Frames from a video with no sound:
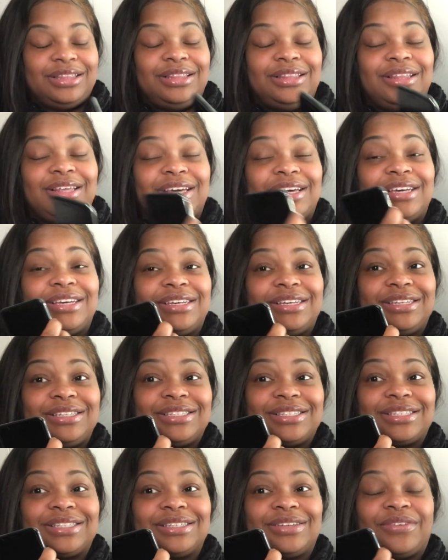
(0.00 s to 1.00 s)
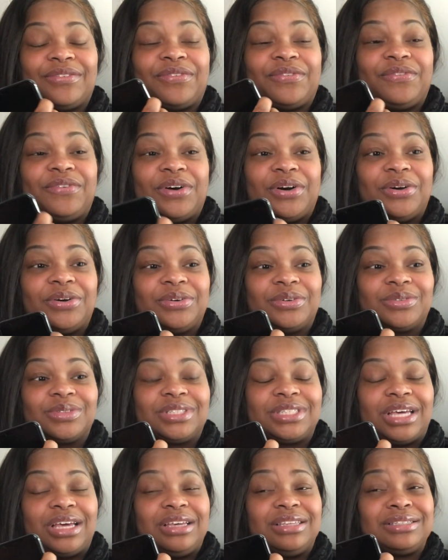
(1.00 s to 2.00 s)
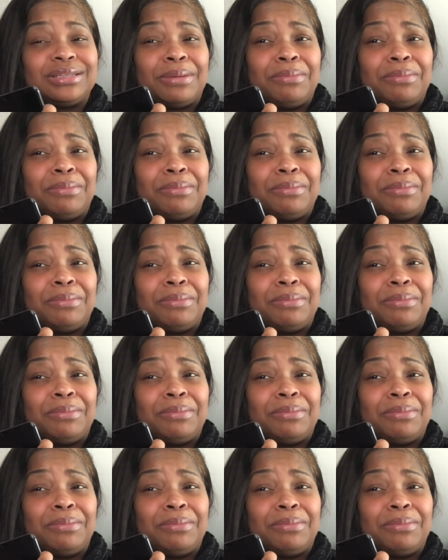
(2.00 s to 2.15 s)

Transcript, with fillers: this phone takes